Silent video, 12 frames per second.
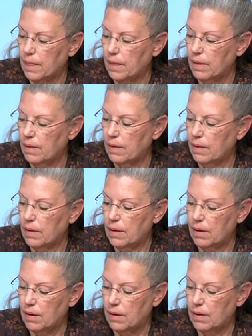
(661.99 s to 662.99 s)

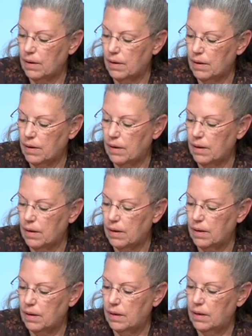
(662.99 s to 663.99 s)

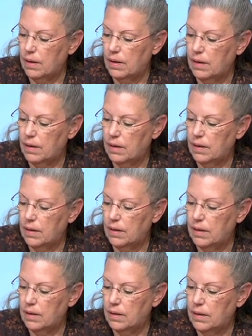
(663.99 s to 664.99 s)

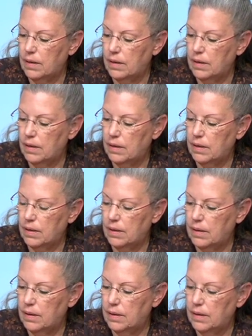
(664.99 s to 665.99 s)

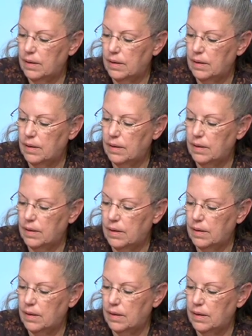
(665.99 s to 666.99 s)

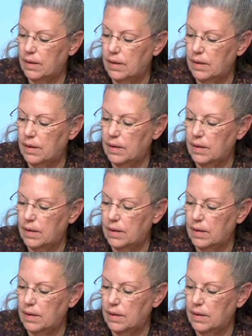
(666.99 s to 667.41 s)
No one is speaking in this clip.